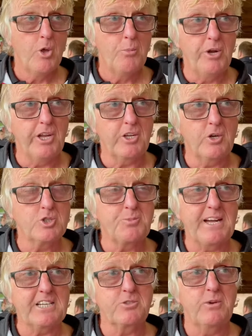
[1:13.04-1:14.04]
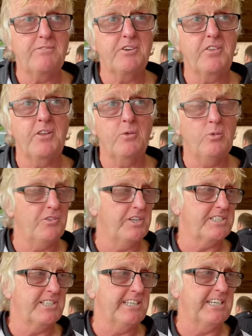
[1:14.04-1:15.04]
but it goes back to everything and what
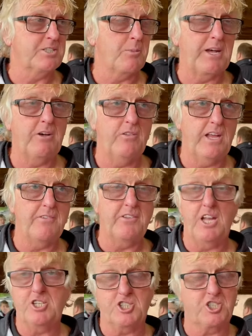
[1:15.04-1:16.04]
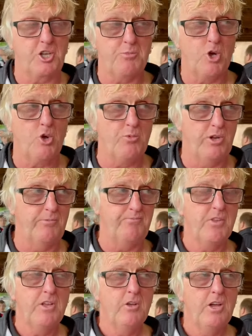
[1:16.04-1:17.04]
this league's about. just at the moment,
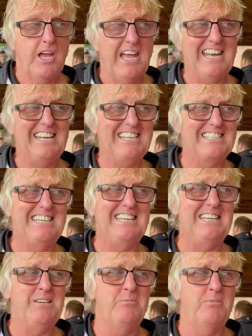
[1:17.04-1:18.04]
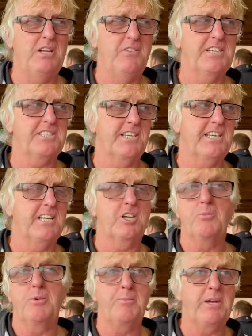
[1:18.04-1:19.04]
any team in this league
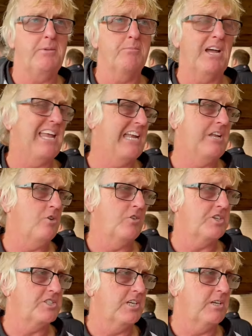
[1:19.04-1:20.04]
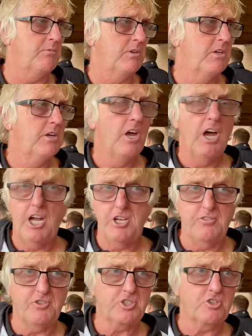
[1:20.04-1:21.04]
can be beaten by any other team, and
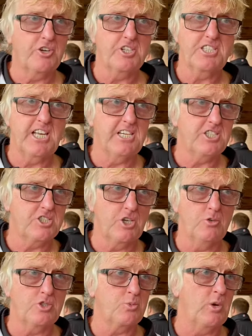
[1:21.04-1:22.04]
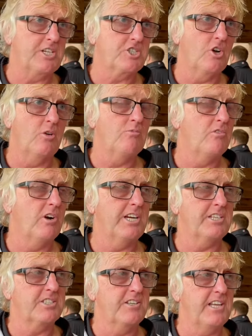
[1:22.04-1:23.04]
you've just got to stay so switched on
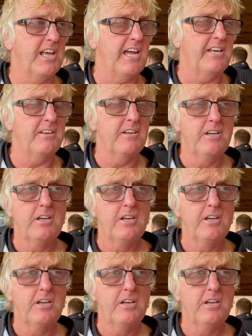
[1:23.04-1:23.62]
right to the end.